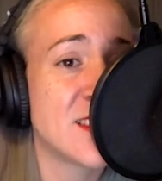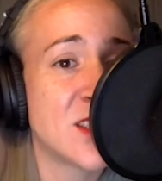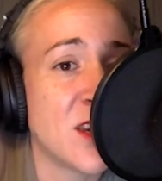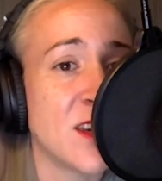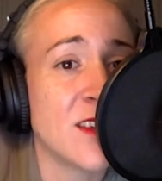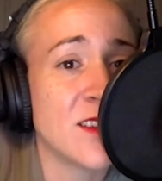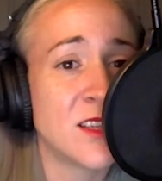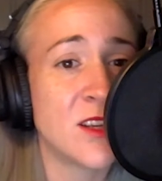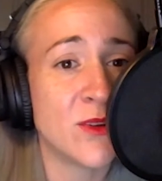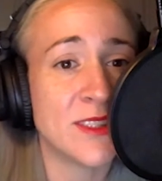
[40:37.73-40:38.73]
to
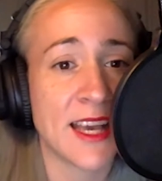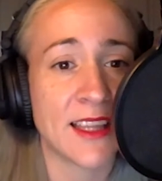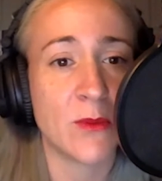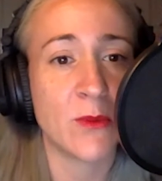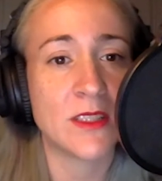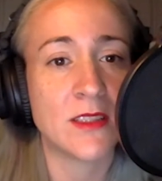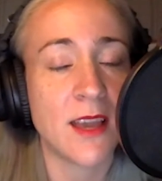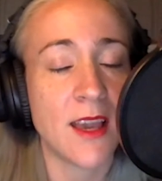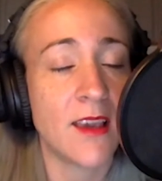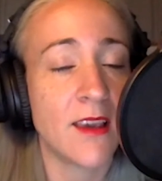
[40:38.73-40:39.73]
know exactly what to say.